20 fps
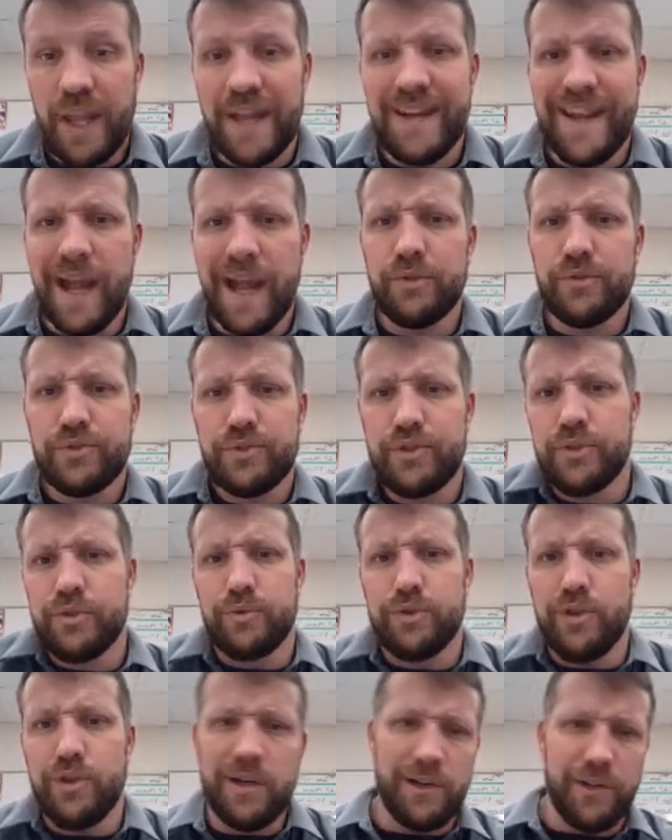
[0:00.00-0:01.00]
Now, to
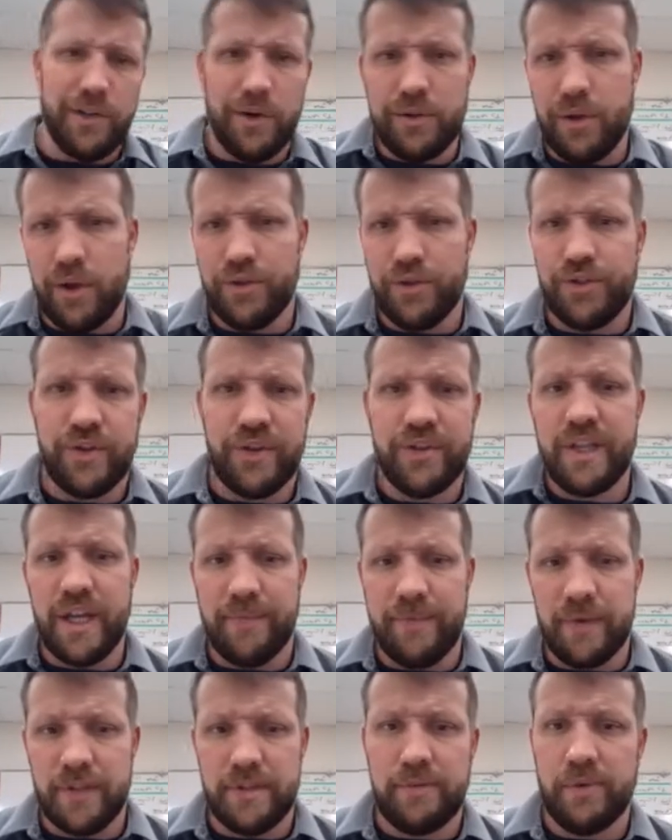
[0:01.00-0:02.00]
look a little closer at the
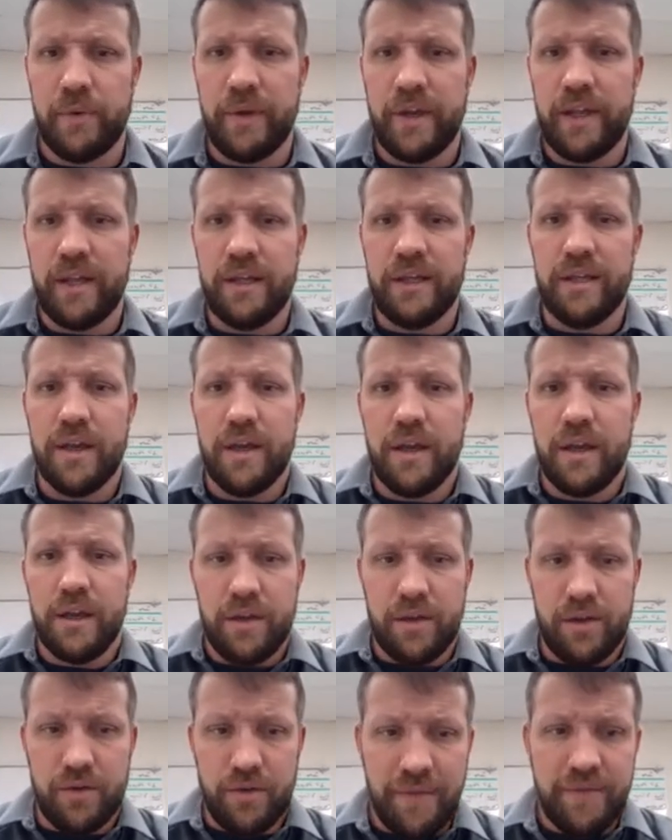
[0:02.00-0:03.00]
difference between
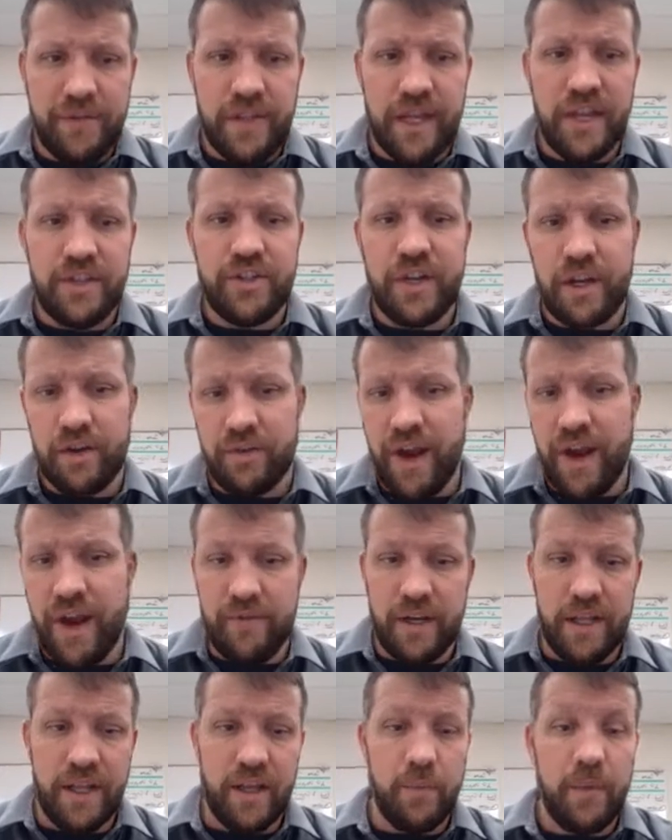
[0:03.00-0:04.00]
gravitation and
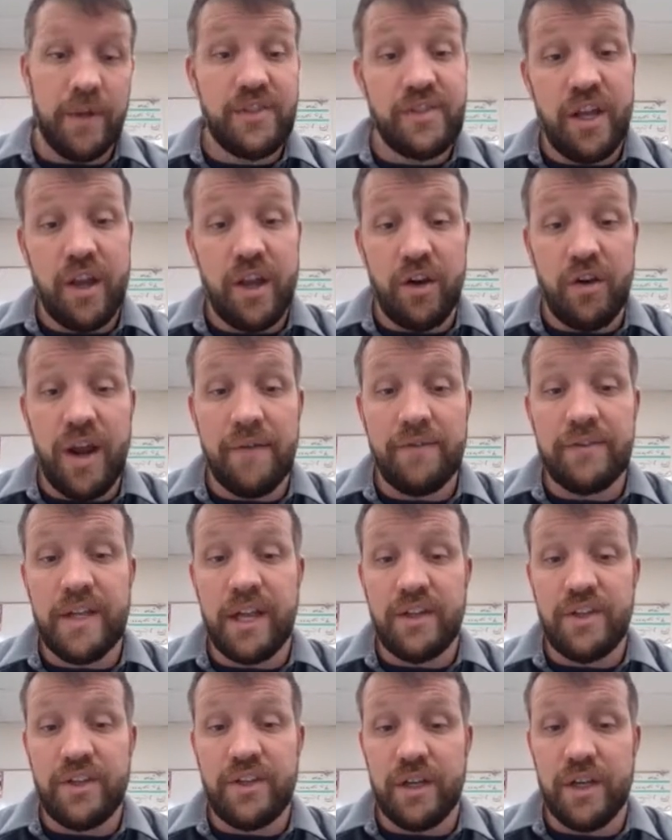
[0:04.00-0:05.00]
gravity, and we see our
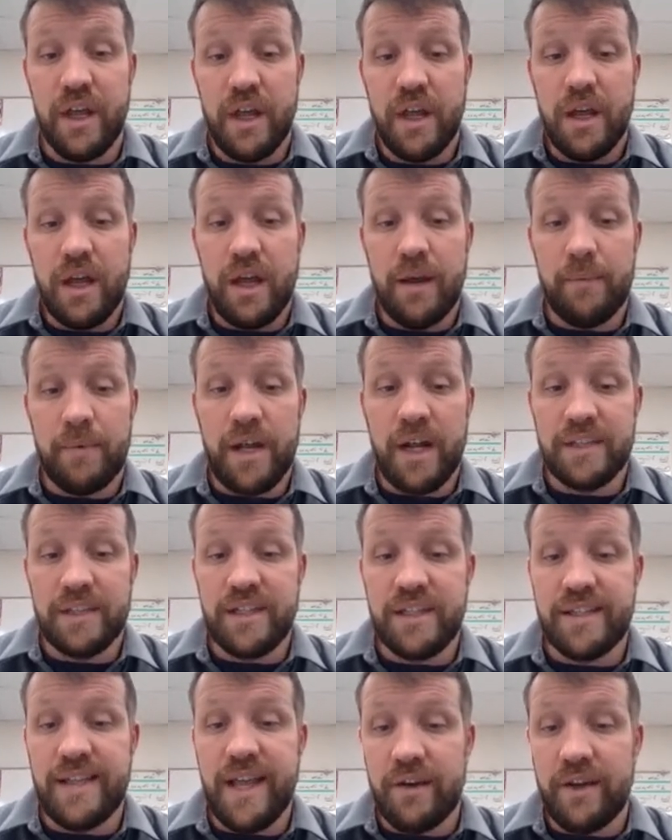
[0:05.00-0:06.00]
gravitation
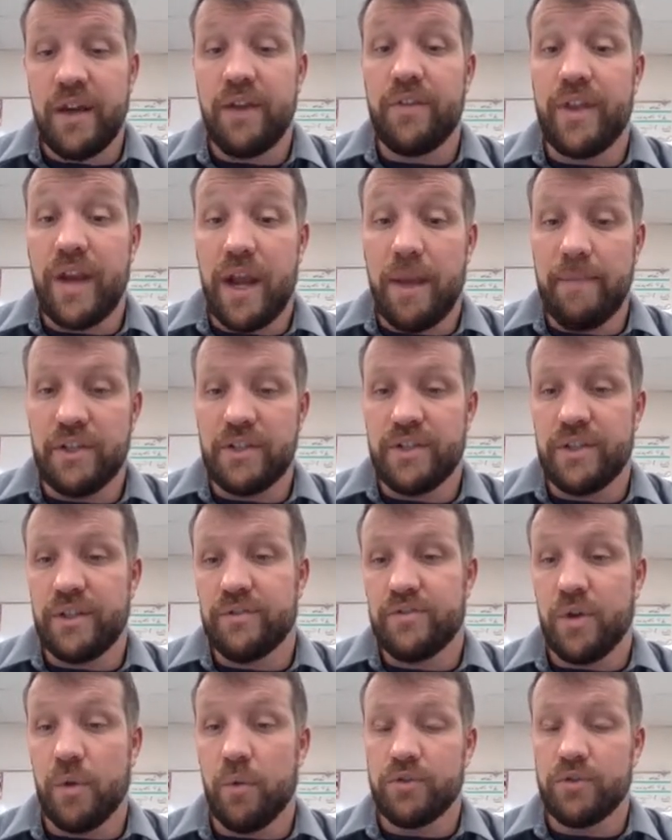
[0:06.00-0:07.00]
constant down here that I mentioned.
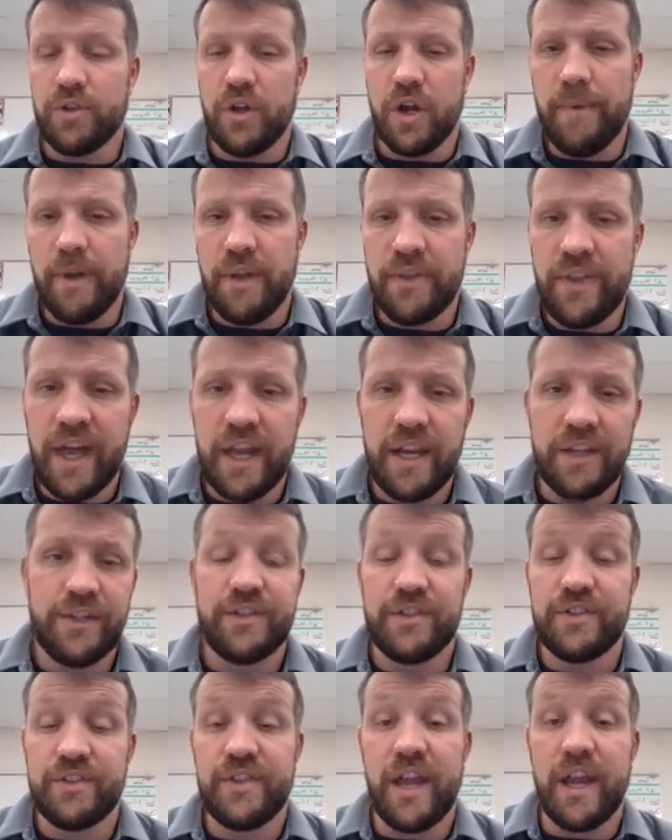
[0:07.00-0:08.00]
So we'll talk about that in
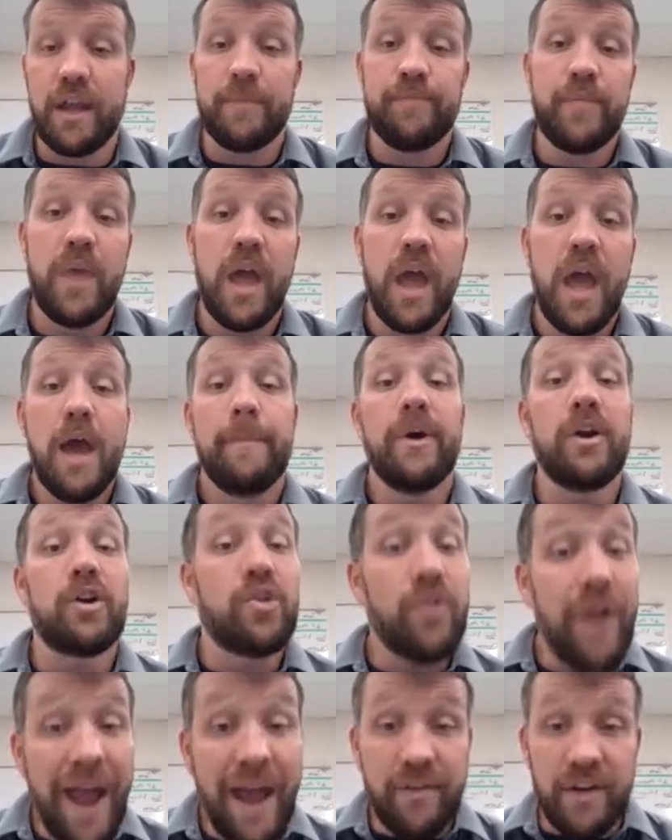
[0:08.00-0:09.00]
just a sec. But
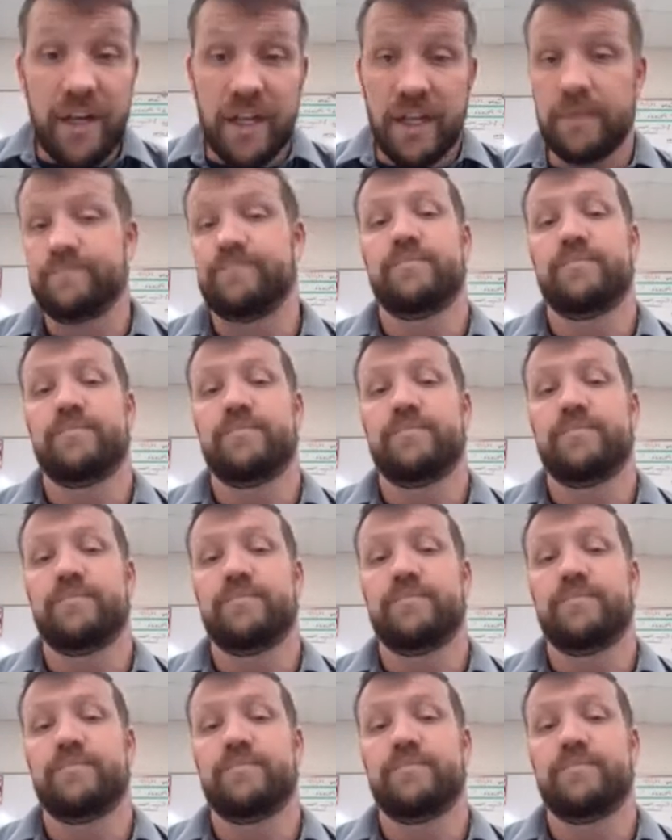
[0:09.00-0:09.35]
gravity,